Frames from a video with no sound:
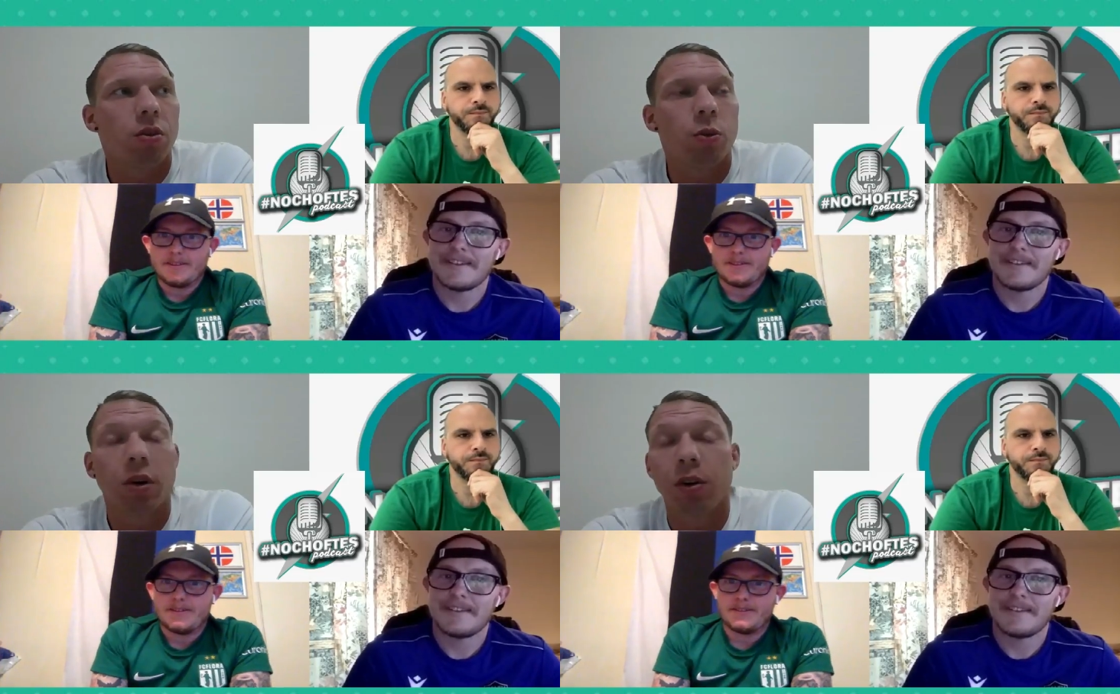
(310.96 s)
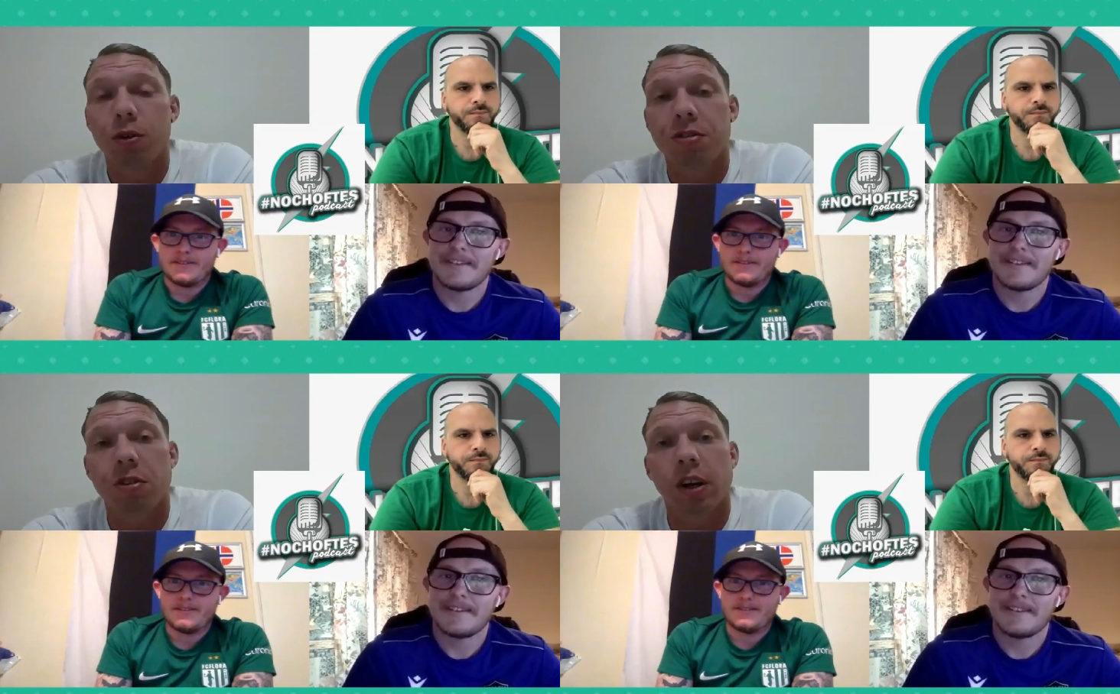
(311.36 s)
Speaker 1: a very
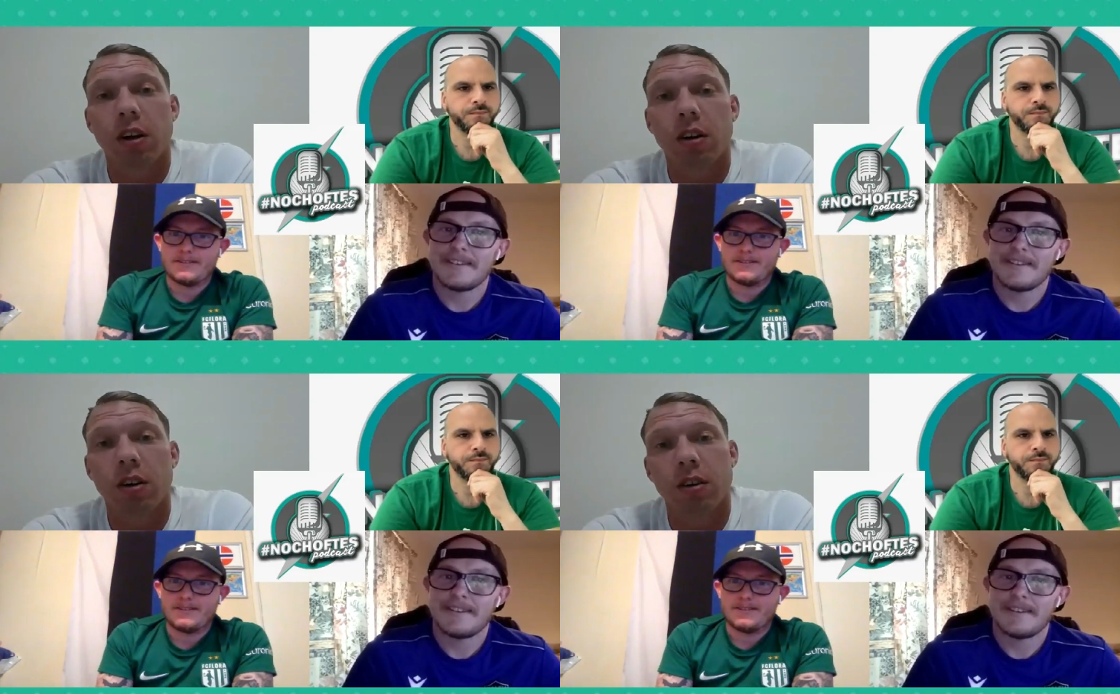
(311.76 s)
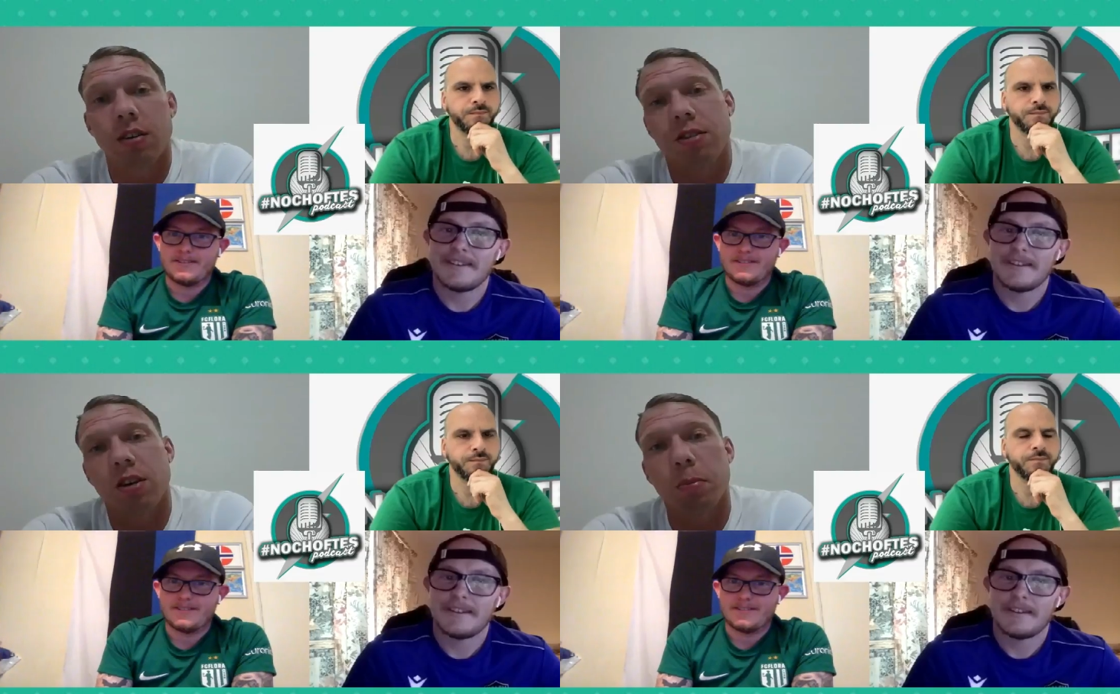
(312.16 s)
good striker,
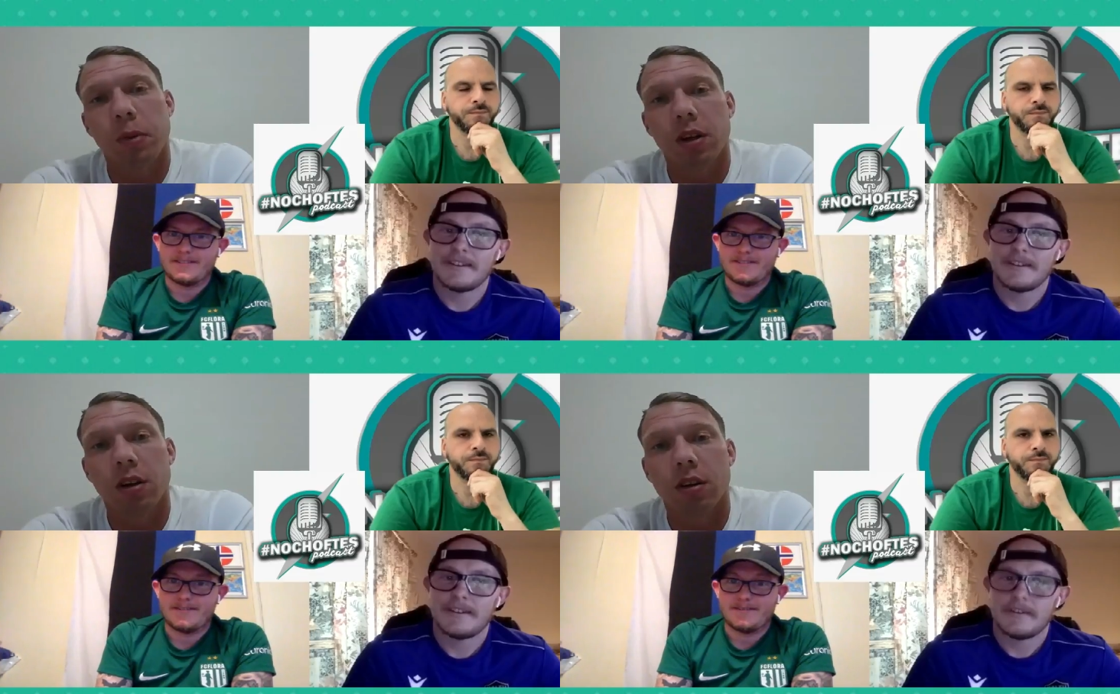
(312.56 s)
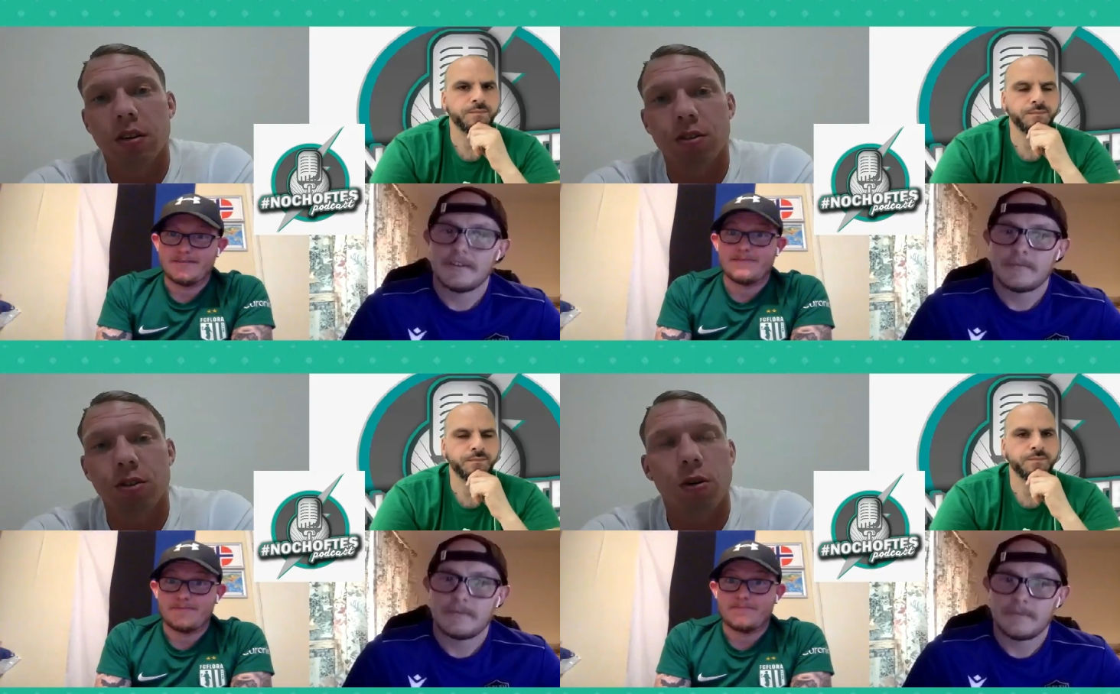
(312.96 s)
and
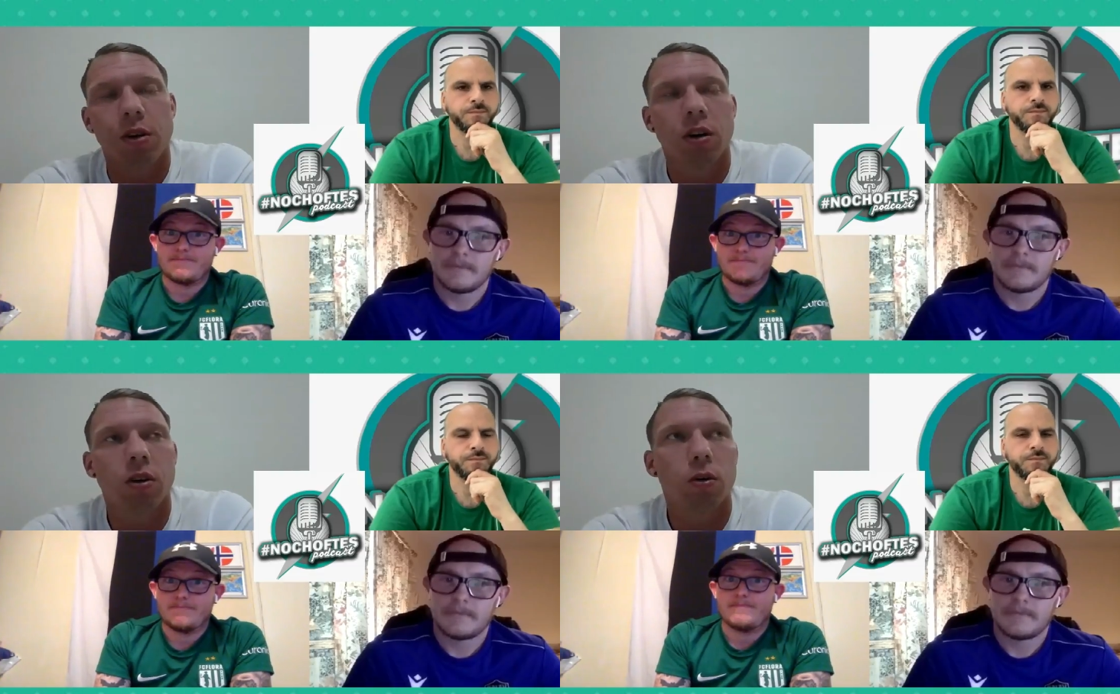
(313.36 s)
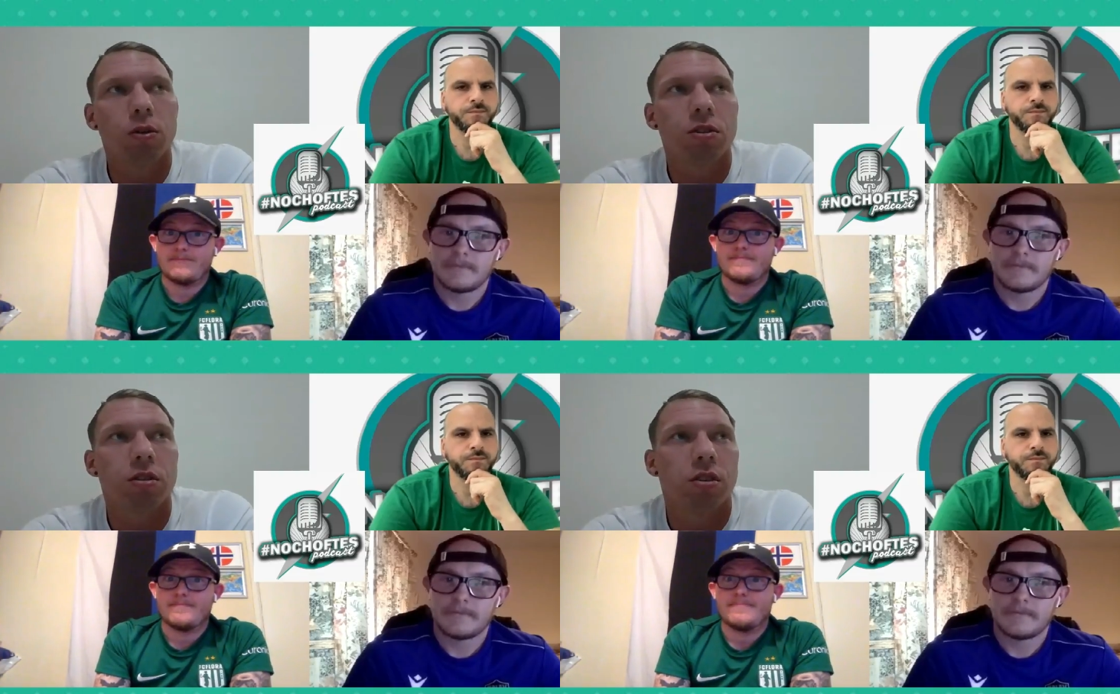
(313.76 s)
scoring
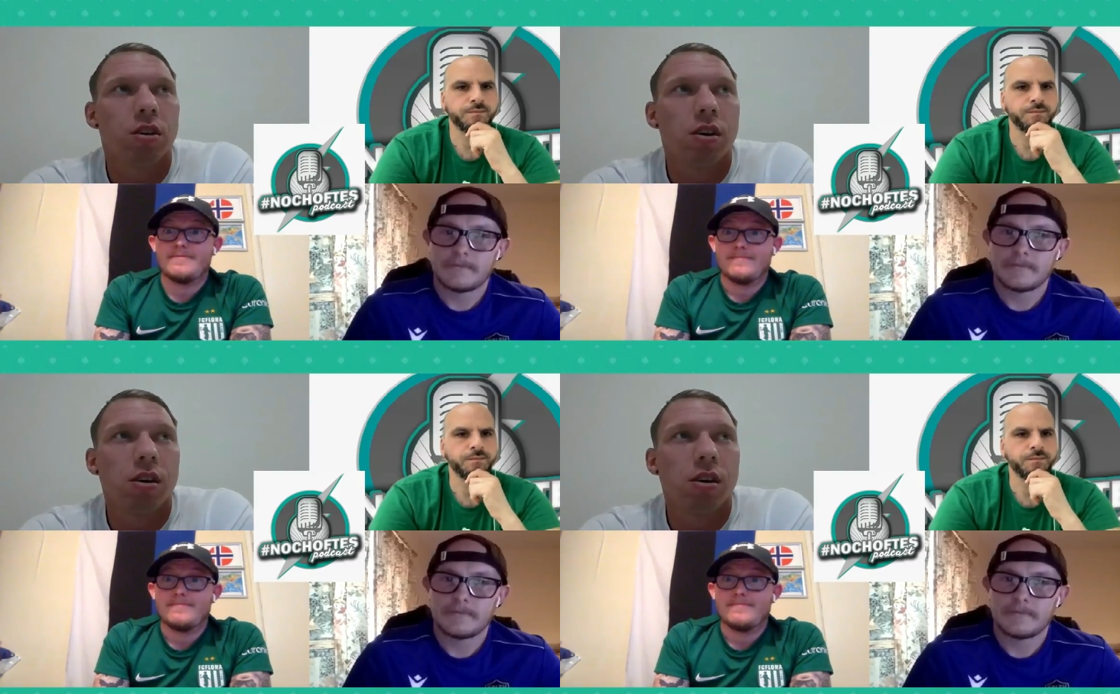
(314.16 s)
goals